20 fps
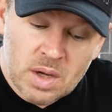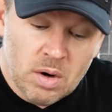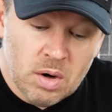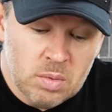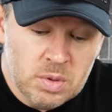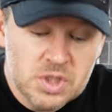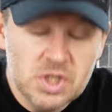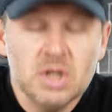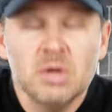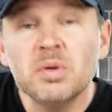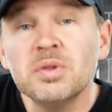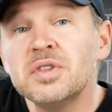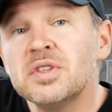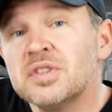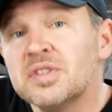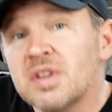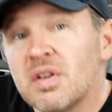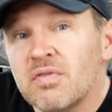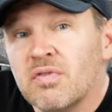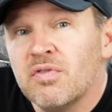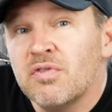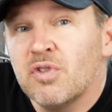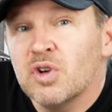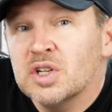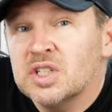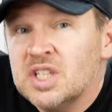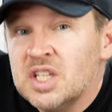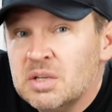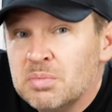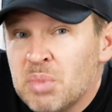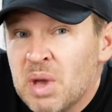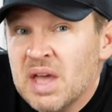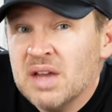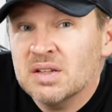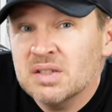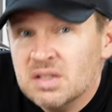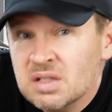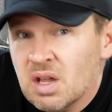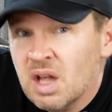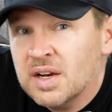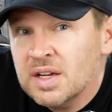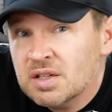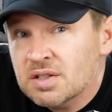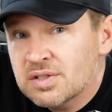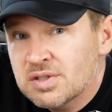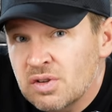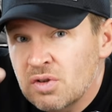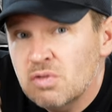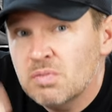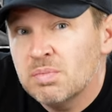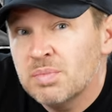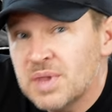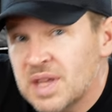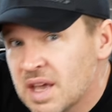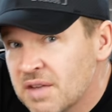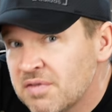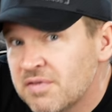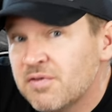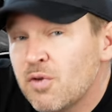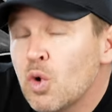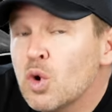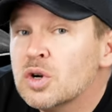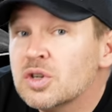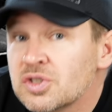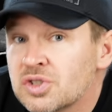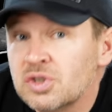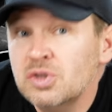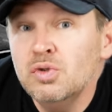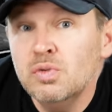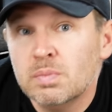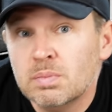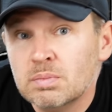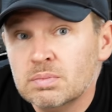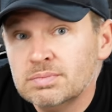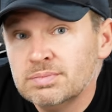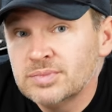Or would you go with the 714 Panasonic Zoom, the F4 Zoom?